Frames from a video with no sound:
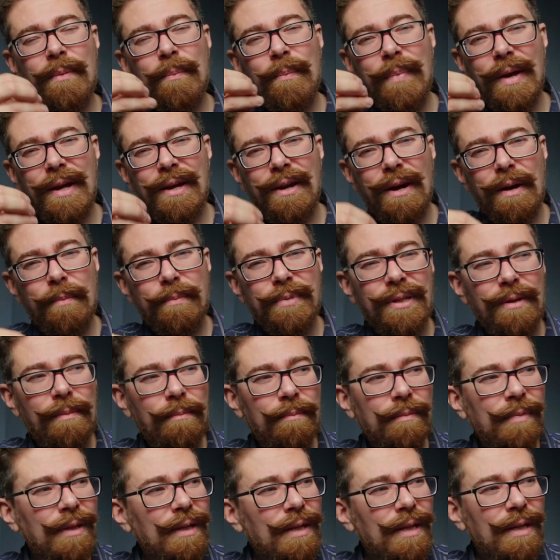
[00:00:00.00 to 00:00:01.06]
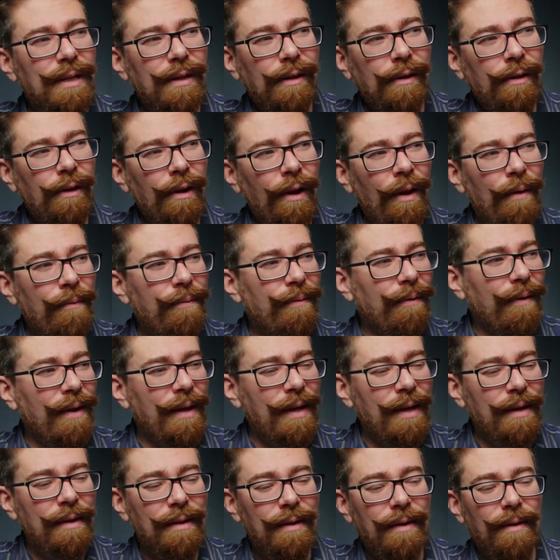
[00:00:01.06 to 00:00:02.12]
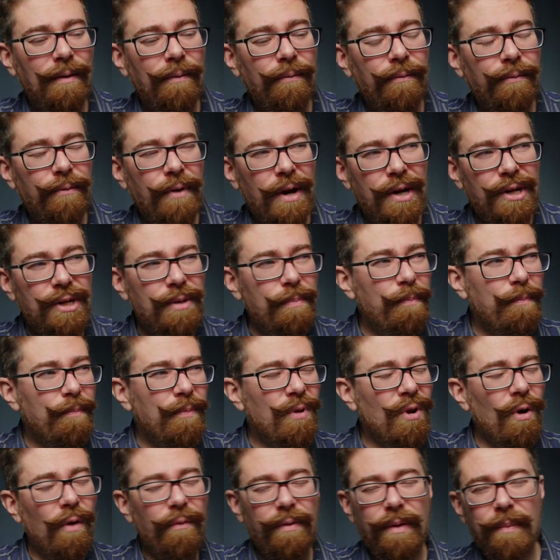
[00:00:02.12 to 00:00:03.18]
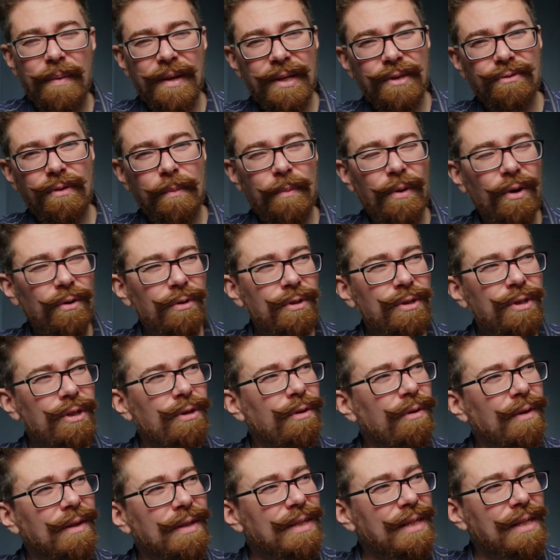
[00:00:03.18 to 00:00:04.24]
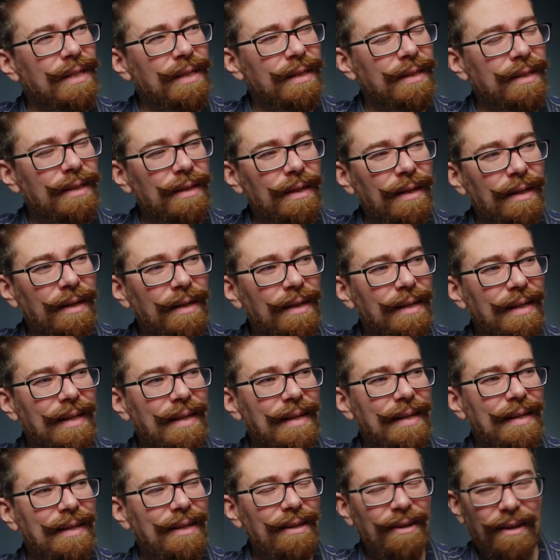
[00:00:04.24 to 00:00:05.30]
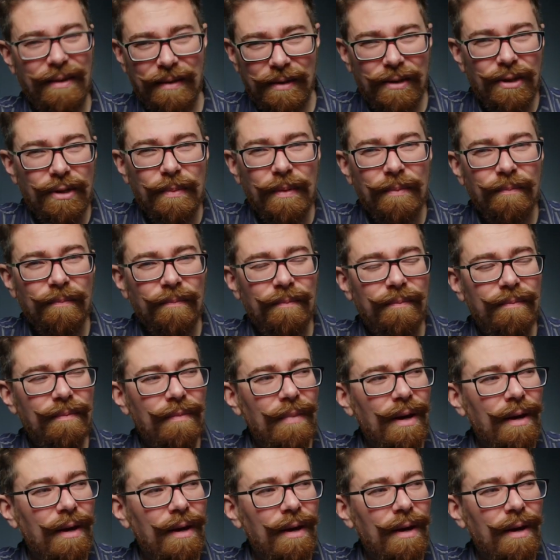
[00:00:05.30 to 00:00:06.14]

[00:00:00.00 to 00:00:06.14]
pick up some lovely fresh coffee beans from Honduras and you know, they've just been